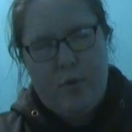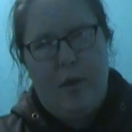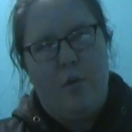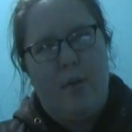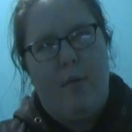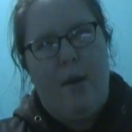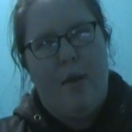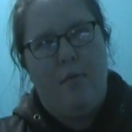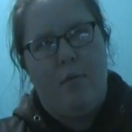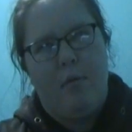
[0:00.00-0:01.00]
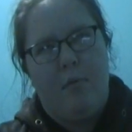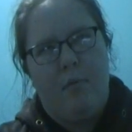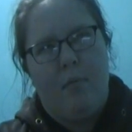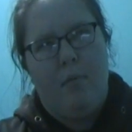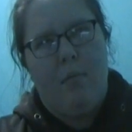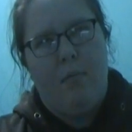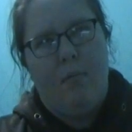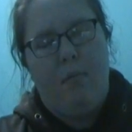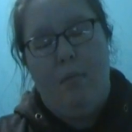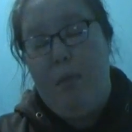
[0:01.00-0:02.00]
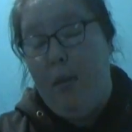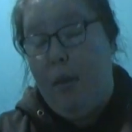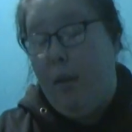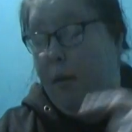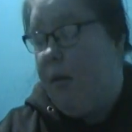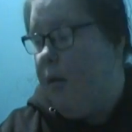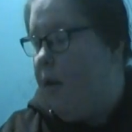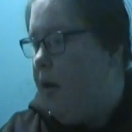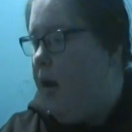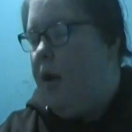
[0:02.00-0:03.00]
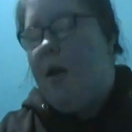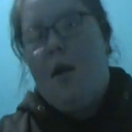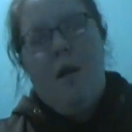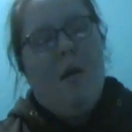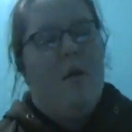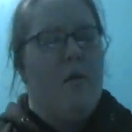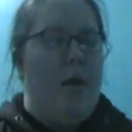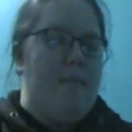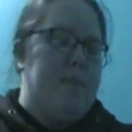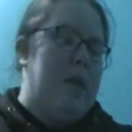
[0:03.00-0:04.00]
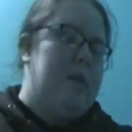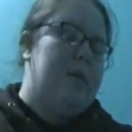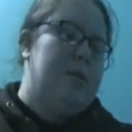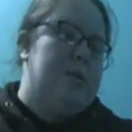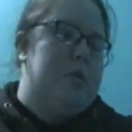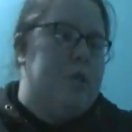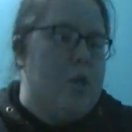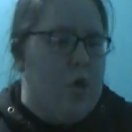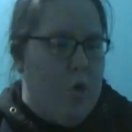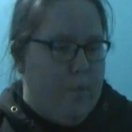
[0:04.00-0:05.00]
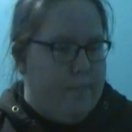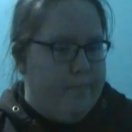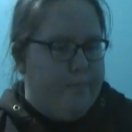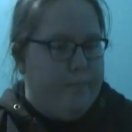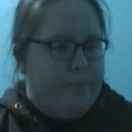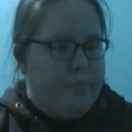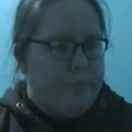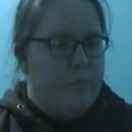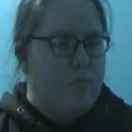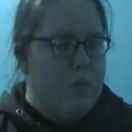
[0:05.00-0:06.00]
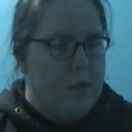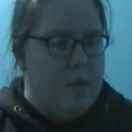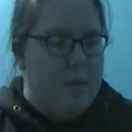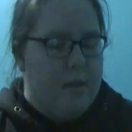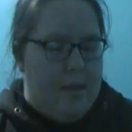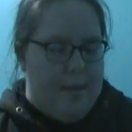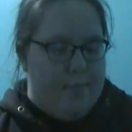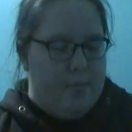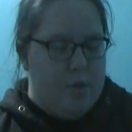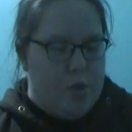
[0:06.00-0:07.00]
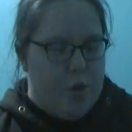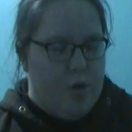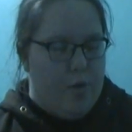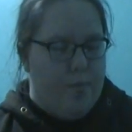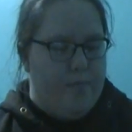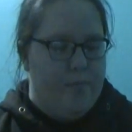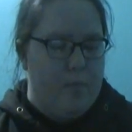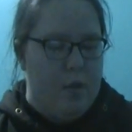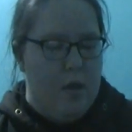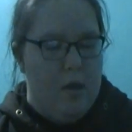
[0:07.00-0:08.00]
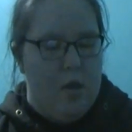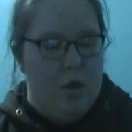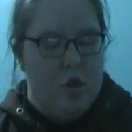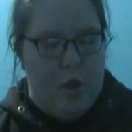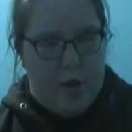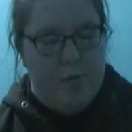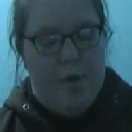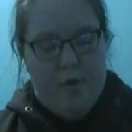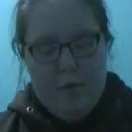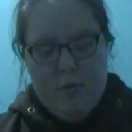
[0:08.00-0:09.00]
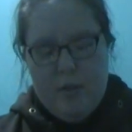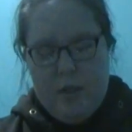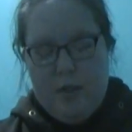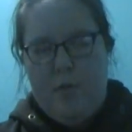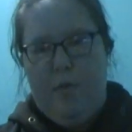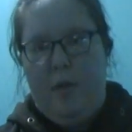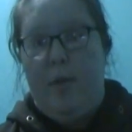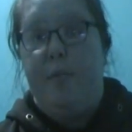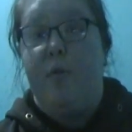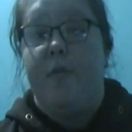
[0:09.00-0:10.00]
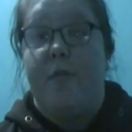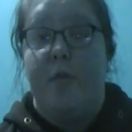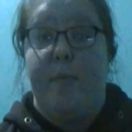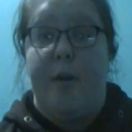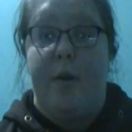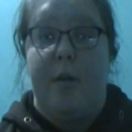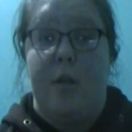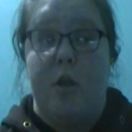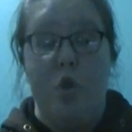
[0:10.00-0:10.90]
Or the other way around? Meh. Okay. So. Yeah. So. Janai's brother doesn't really approve of her marrying a